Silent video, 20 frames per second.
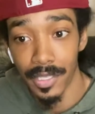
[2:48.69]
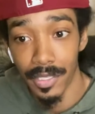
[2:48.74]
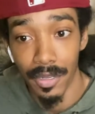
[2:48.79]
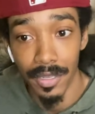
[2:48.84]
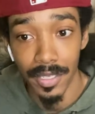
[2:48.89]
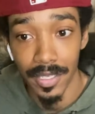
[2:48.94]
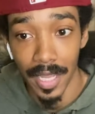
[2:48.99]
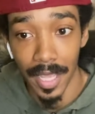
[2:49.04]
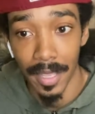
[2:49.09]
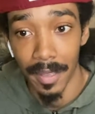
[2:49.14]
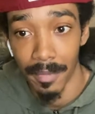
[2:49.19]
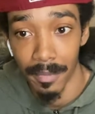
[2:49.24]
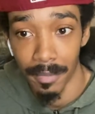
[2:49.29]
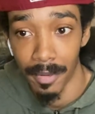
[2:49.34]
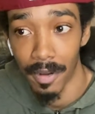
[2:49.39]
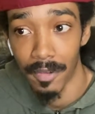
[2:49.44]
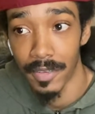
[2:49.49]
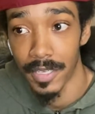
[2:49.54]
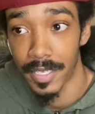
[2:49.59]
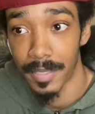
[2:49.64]
So it's like,
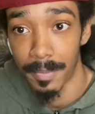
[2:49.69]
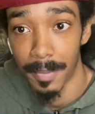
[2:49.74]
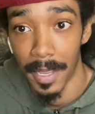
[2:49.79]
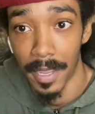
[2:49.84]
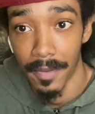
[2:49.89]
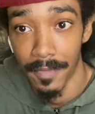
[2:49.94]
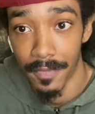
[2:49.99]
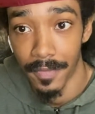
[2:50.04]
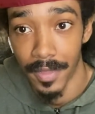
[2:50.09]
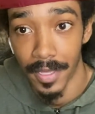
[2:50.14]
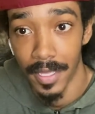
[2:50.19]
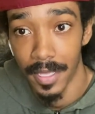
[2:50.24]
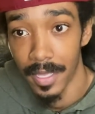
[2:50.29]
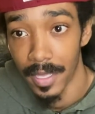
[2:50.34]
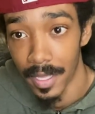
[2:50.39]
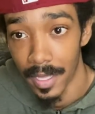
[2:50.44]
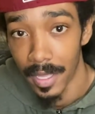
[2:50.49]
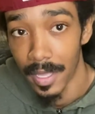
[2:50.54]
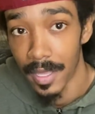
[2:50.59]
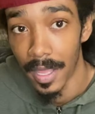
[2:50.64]
bro,
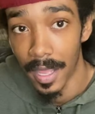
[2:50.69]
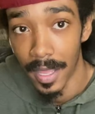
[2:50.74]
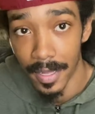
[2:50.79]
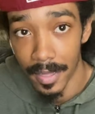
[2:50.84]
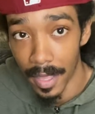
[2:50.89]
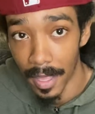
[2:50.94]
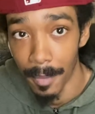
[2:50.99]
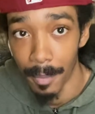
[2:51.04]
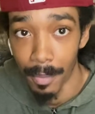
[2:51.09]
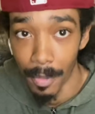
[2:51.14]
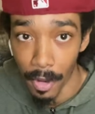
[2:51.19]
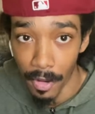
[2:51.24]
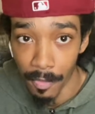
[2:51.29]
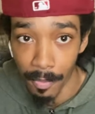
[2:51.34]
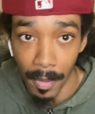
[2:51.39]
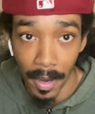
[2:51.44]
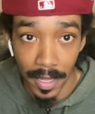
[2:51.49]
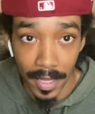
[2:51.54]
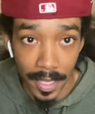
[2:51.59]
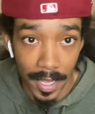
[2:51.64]
respectfully, they both
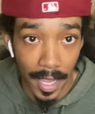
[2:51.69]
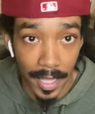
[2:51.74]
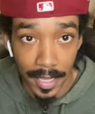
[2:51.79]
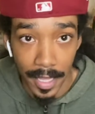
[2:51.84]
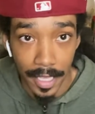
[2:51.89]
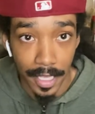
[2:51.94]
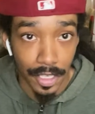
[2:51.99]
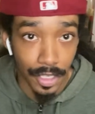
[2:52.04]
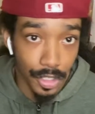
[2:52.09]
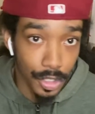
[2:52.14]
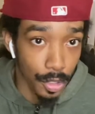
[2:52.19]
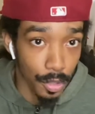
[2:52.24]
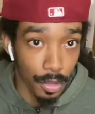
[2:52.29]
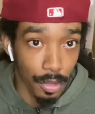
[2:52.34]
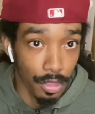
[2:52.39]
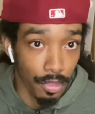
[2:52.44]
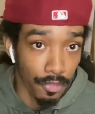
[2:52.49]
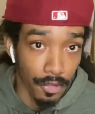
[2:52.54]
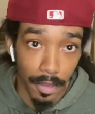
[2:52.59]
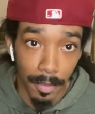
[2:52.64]
probably got like
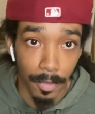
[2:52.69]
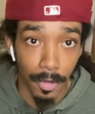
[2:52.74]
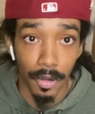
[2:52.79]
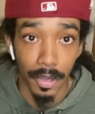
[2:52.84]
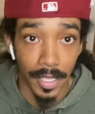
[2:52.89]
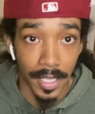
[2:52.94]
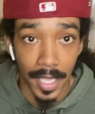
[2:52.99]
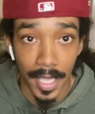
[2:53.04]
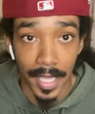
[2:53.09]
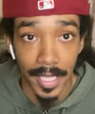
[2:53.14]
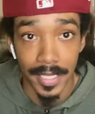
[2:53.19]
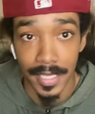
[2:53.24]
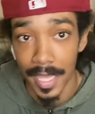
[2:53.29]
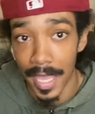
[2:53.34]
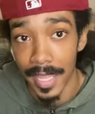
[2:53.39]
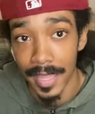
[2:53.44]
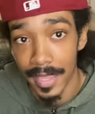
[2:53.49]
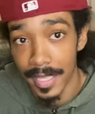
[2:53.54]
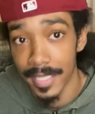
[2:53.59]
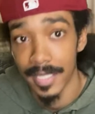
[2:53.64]
two, three more years
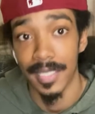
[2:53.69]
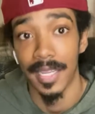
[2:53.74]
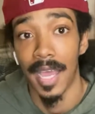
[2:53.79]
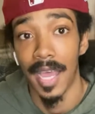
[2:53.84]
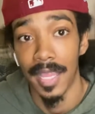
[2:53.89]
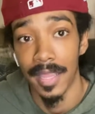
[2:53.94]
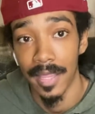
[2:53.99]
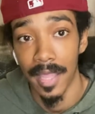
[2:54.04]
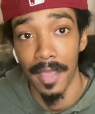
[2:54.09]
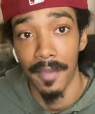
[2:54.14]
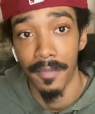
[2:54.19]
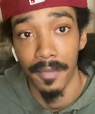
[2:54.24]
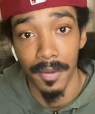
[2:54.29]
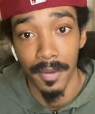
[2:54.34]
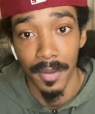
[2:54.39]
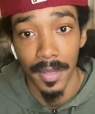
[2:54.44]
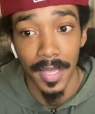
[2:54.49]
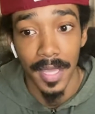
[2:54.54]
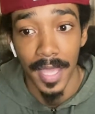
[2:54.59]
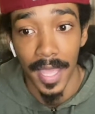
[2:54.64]
at this high
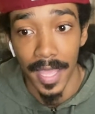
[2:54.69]
level.